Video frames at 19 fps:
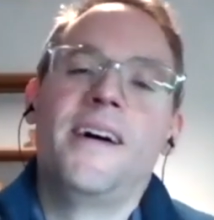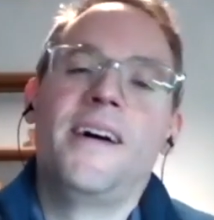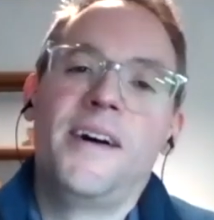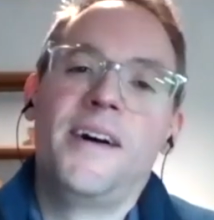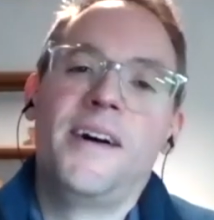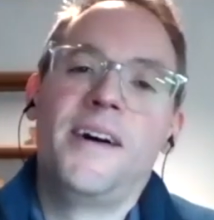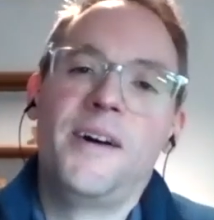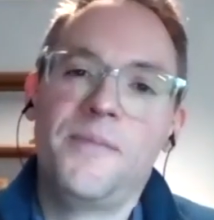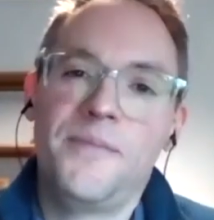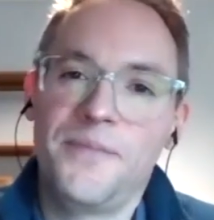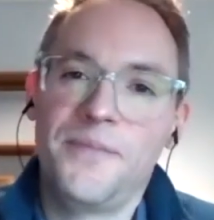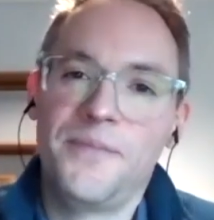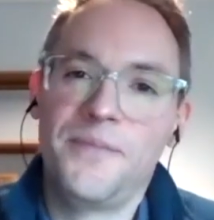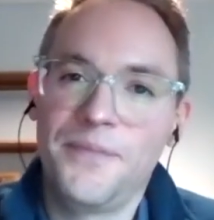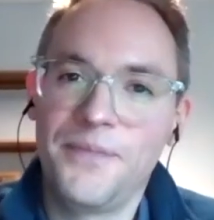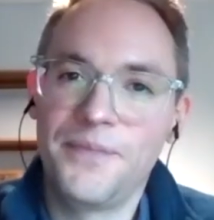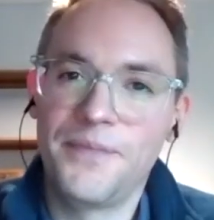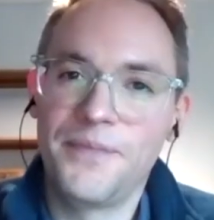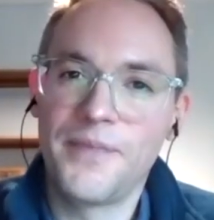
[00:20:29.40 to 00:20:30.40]

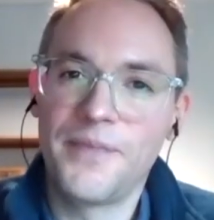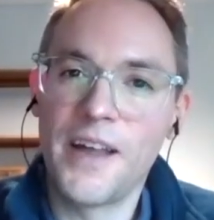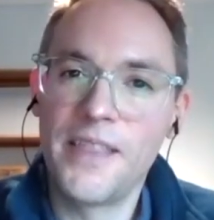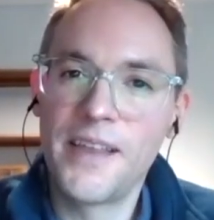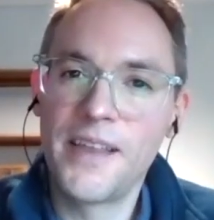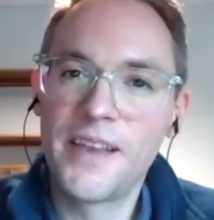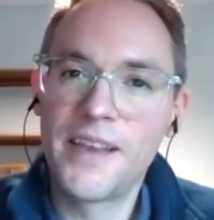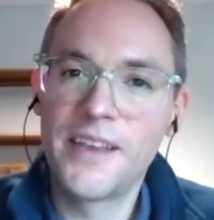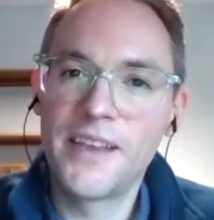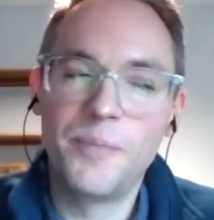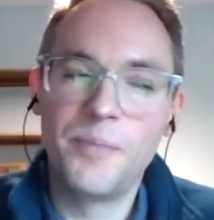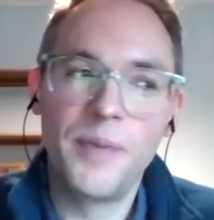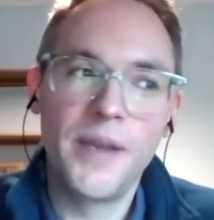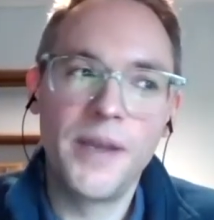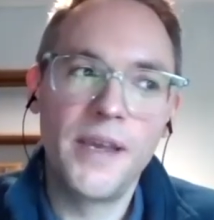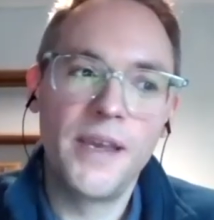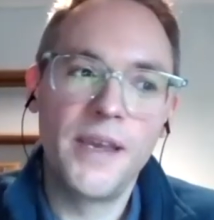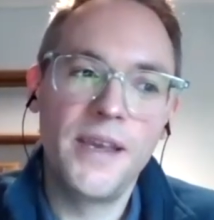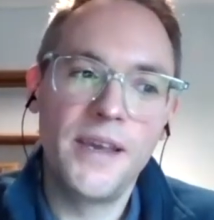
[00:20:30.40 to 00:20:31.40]
Um, I think
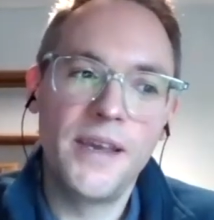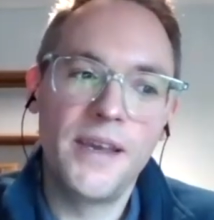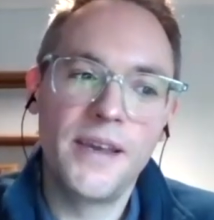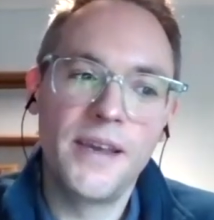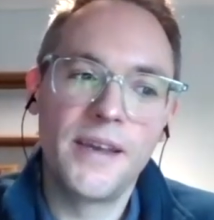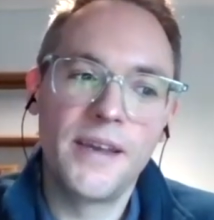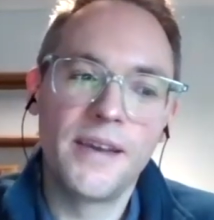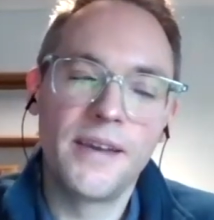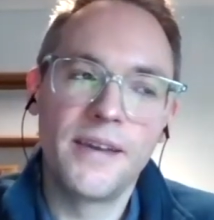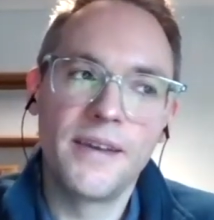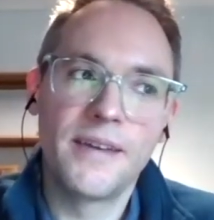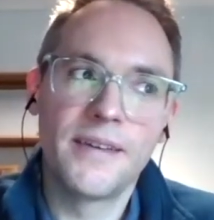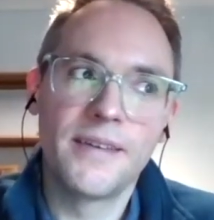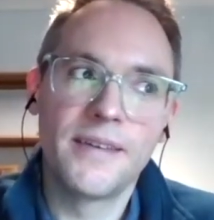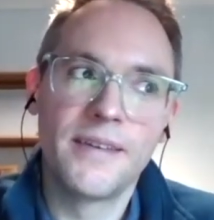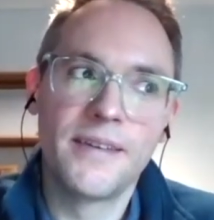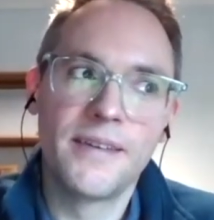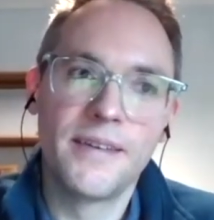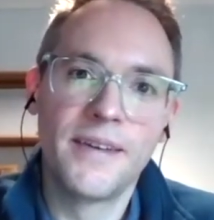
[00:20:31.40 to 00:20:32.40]
it's
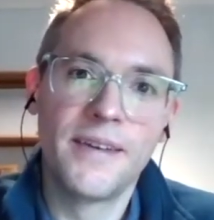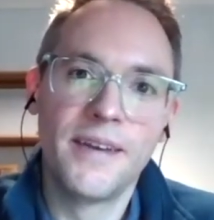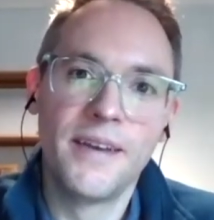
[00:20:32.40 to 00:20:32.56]
being